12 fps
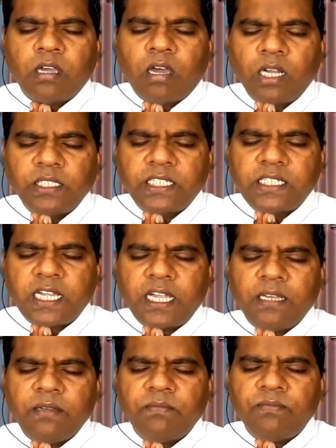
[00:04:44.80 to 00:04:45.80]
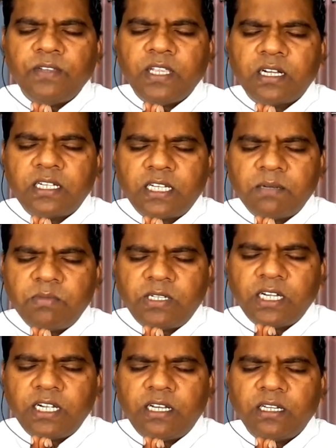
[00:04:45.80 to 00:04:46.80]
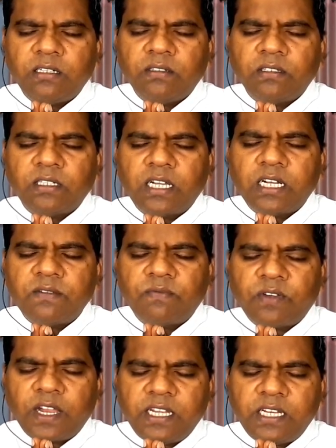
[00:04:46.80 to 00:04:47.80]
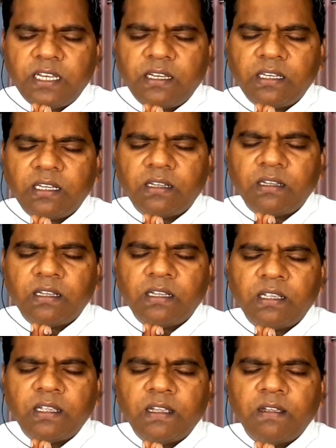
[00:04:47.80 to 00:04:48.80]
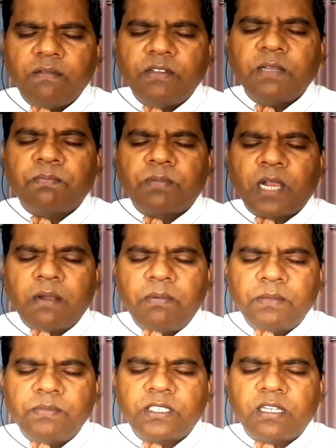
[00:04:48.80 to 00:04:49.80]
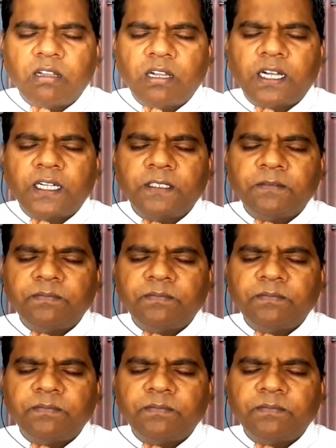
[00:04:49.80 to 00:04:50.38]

All the time we are tempted and fighting with the problems, Lord.